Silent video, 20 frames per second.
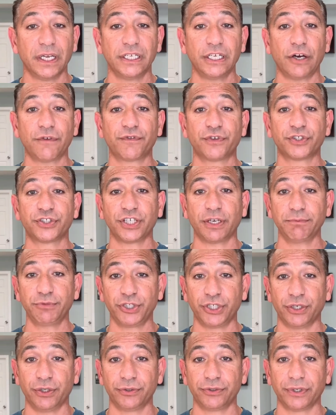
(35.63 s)
Now, for some
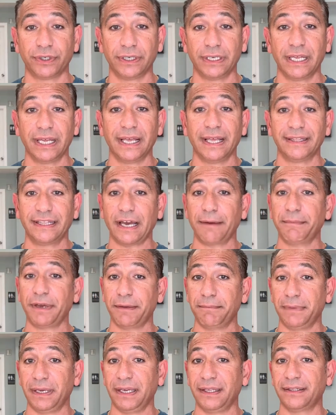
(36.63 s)
children, that may
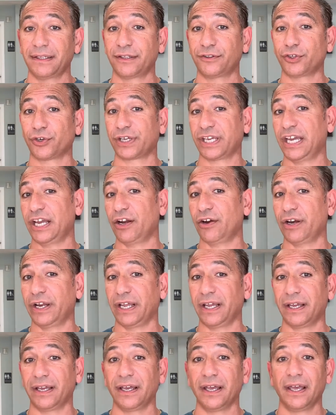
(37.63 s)
mean that they're
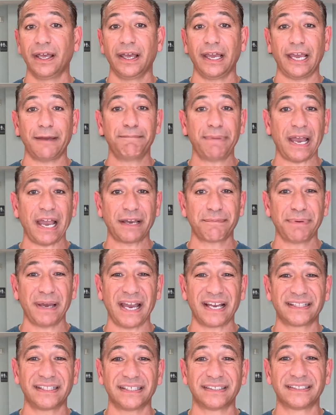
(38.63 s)
carrying a
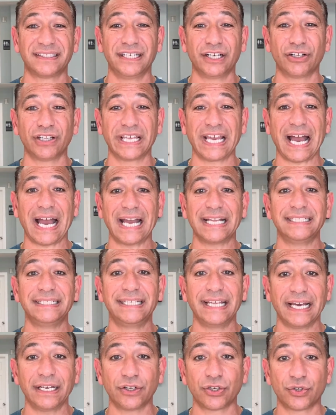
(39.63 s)
backpack that's nearly
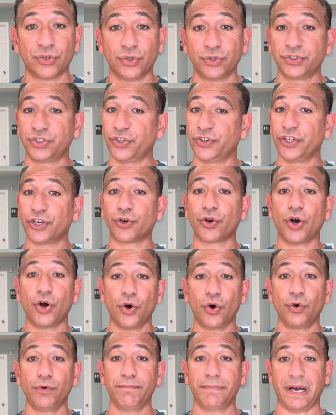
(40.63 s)
identical to their
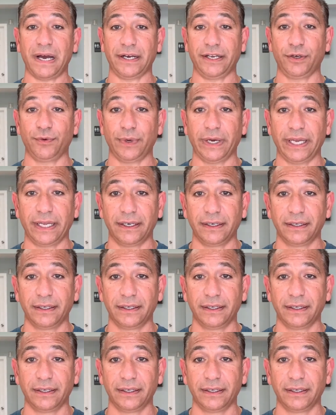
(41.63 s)
own body weight.